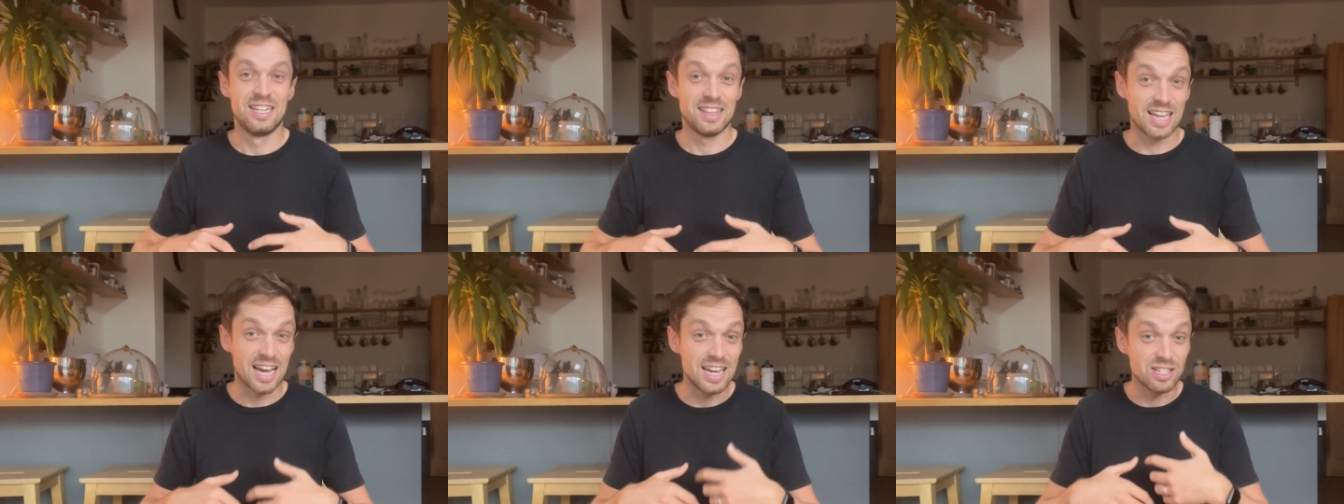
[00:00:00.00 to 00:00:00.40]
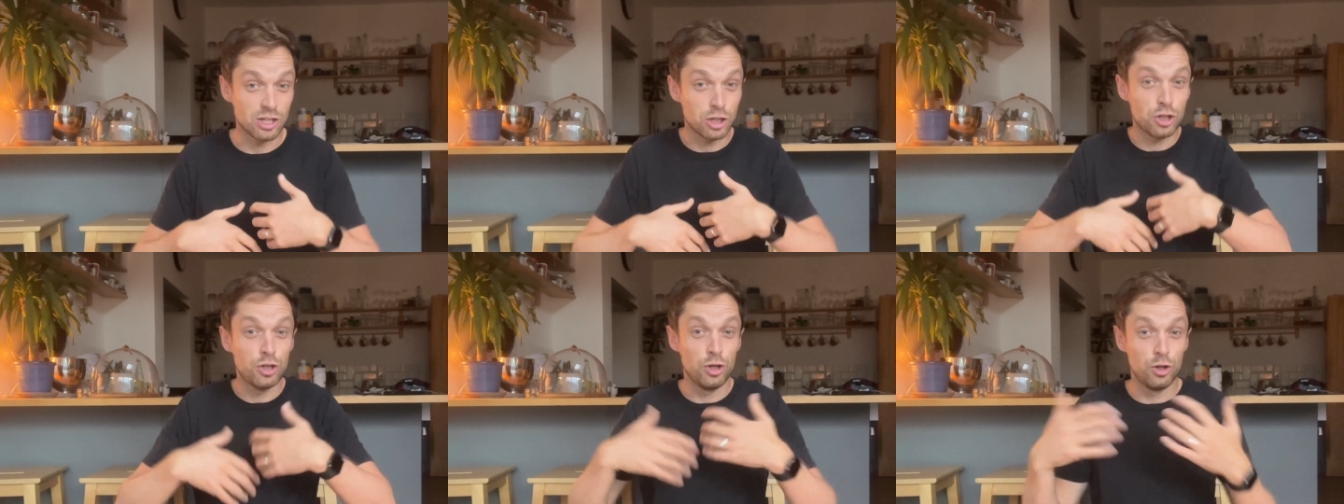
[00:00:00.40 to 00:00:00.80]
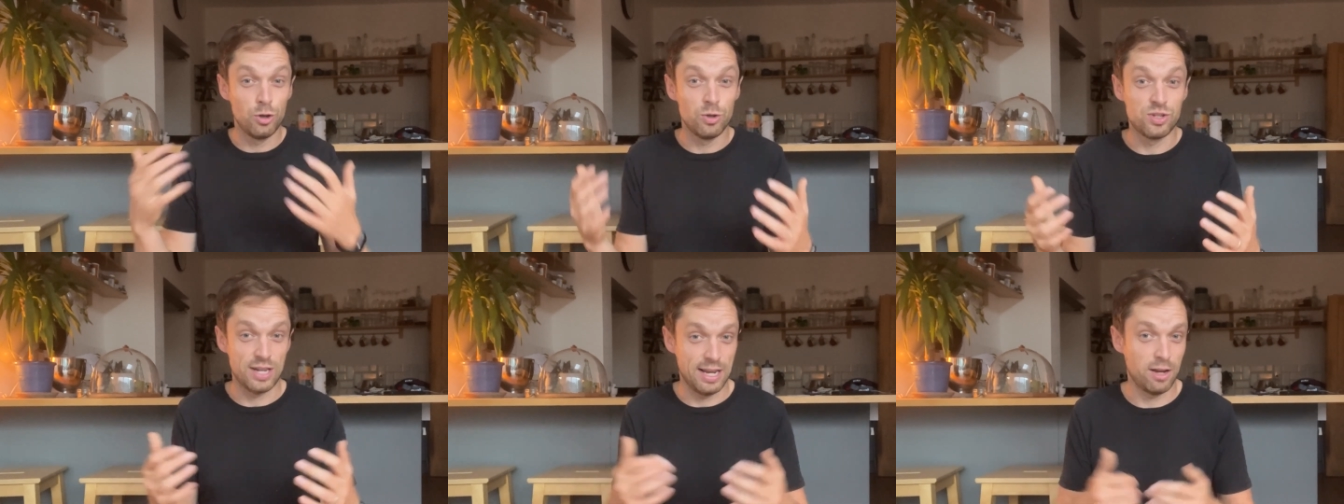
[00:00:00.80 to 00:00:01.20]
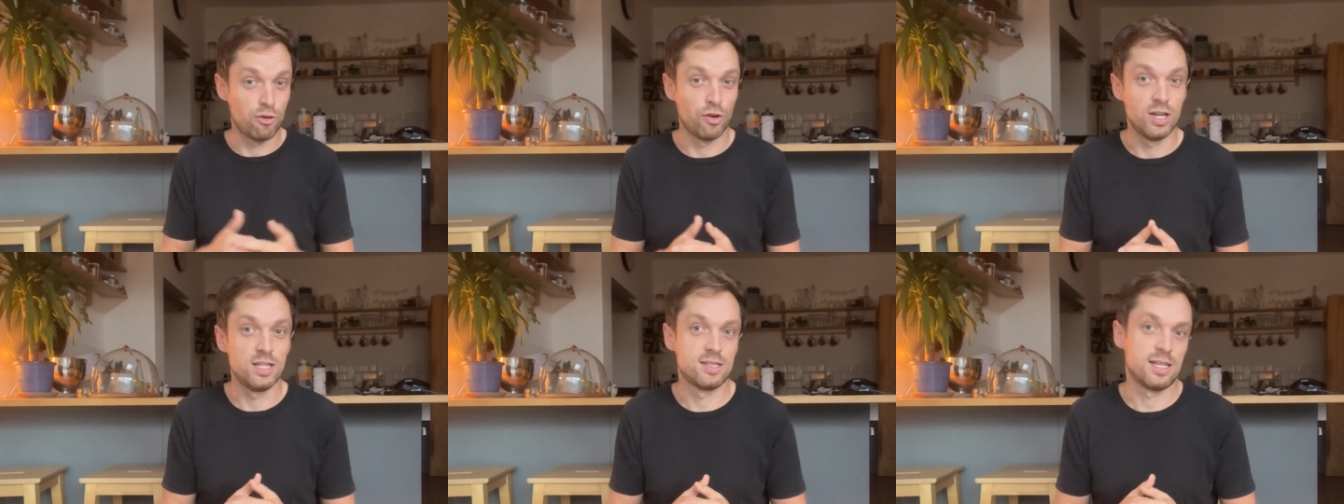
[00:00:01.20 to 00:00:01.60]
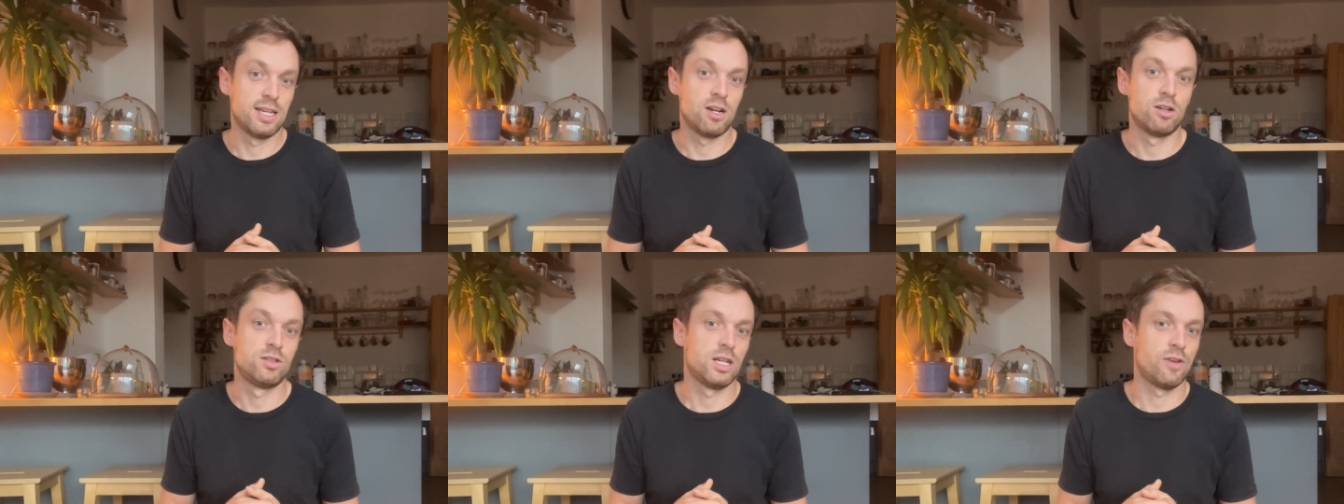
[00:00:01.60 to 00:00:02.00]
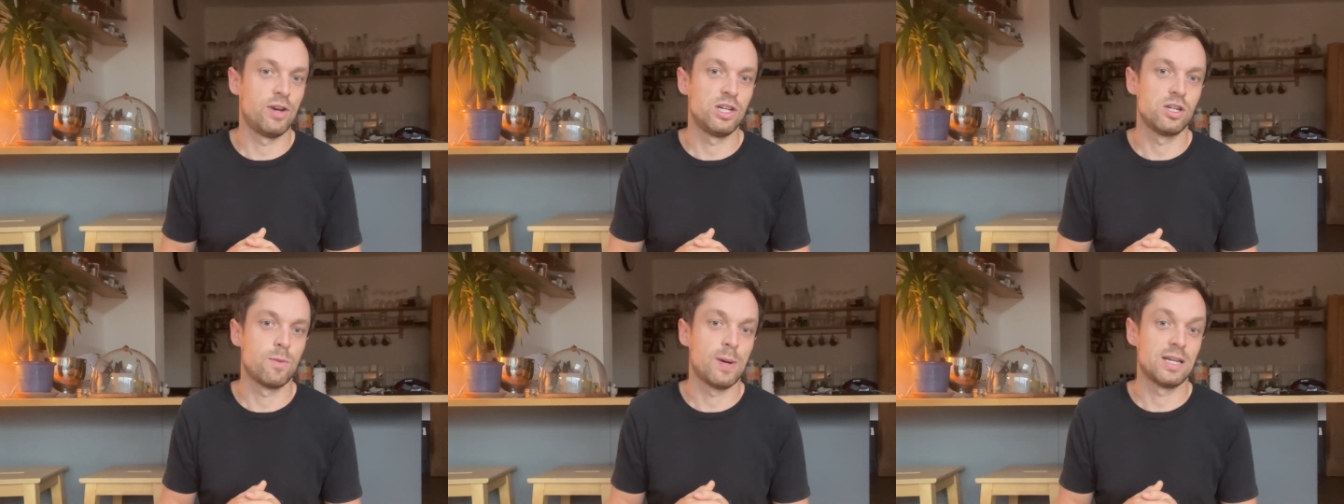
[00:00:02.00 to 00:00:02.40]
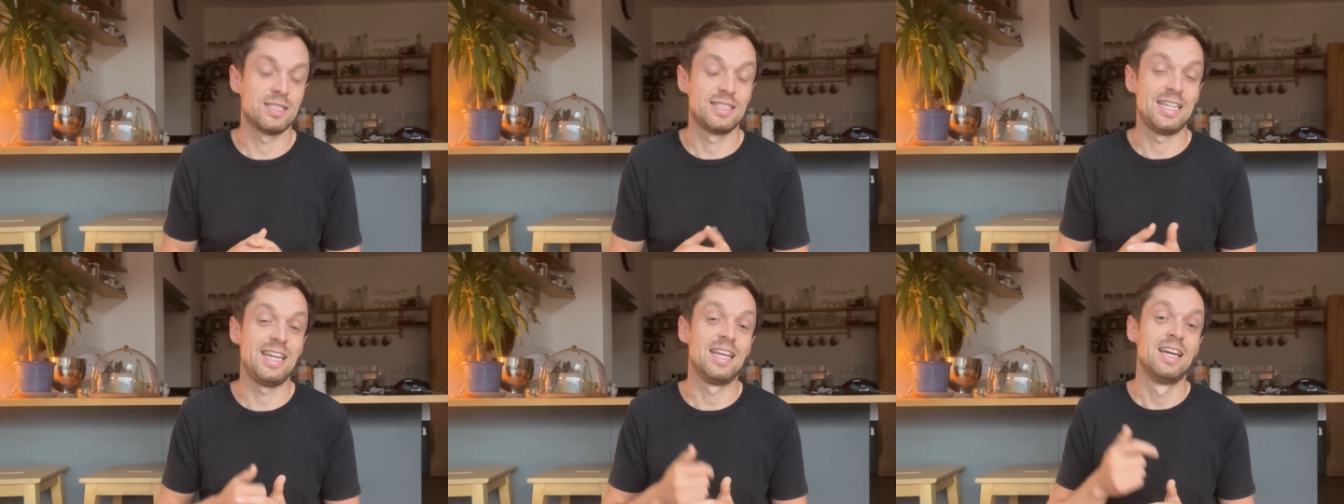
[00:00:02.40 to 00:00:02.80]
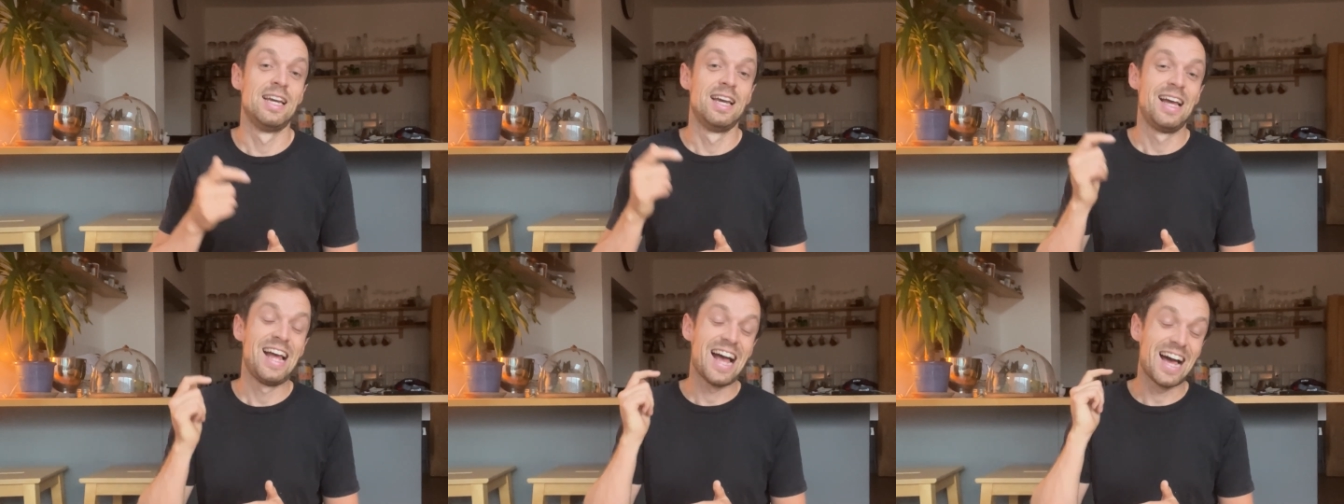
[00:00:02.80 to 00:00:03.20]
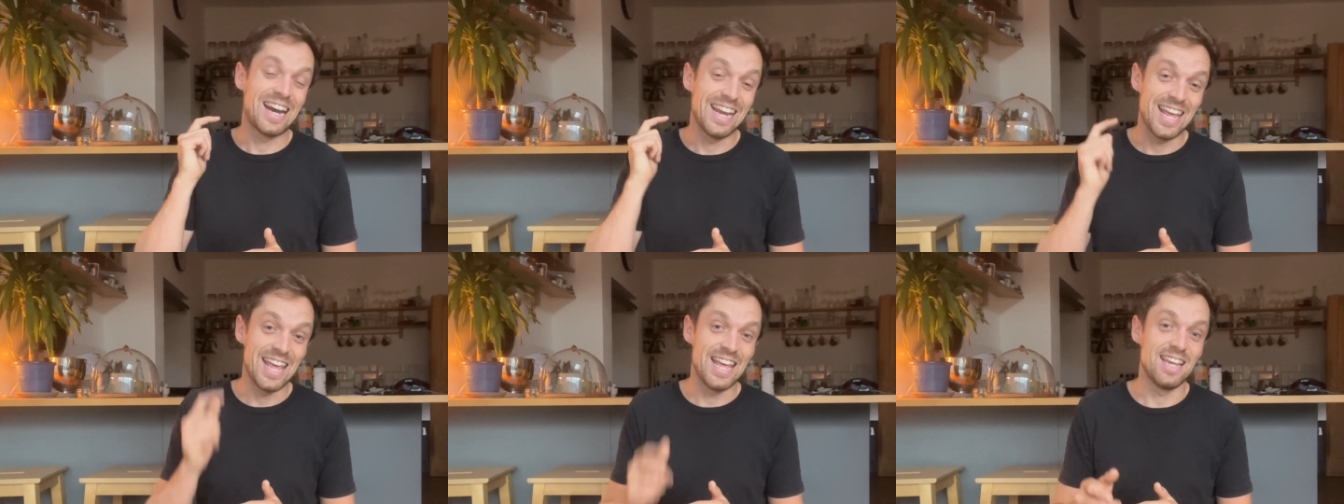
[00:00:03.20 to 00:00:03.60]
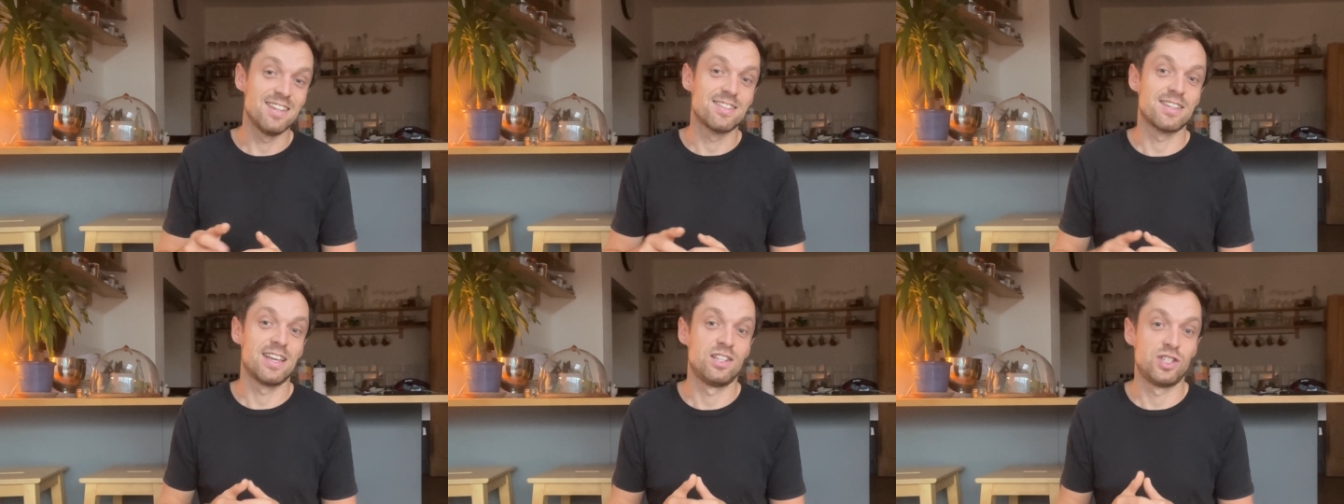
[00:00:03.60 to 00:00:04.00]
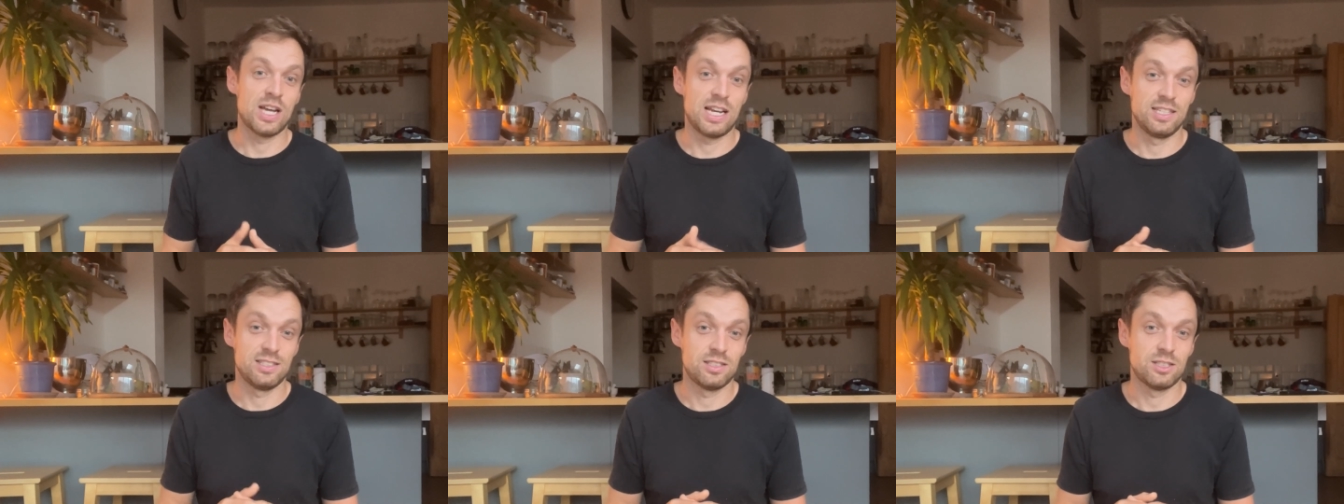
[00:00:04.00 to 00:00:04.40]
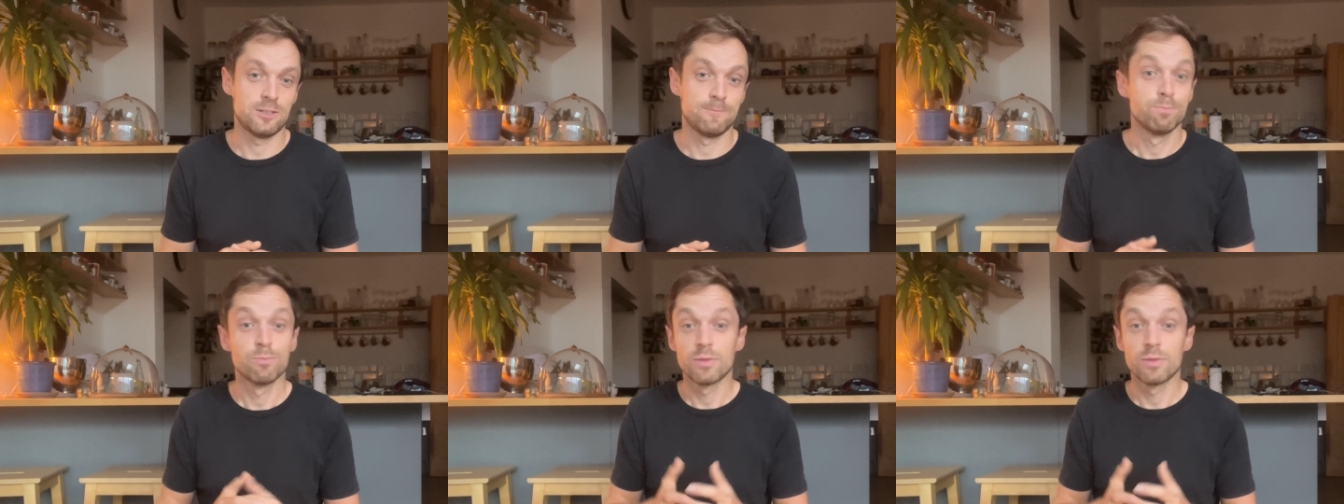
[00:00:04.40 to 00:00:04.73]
That is a huge increase in our generation capacity, and it is a challenge.